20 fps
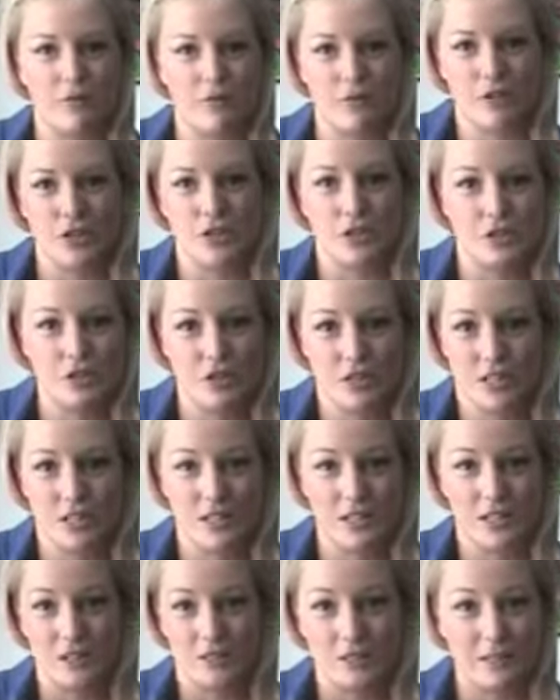I've wanted to do
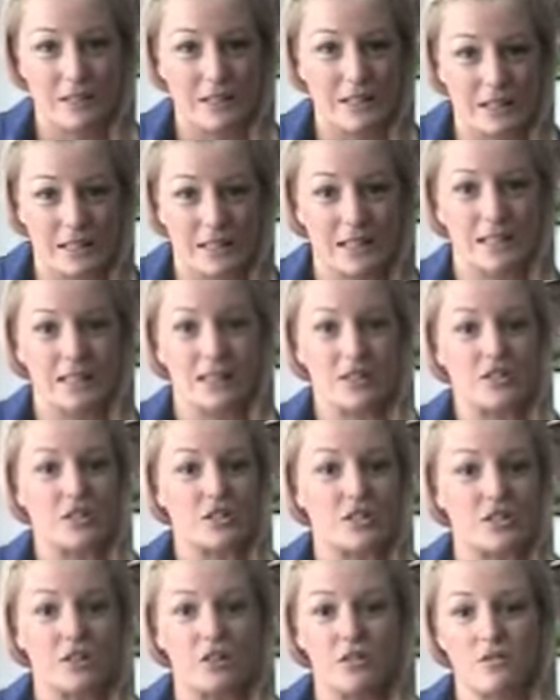since I was about 16
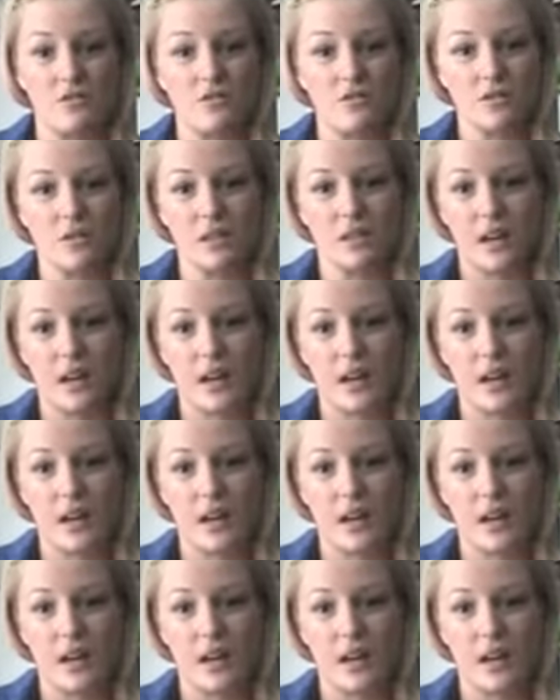years old,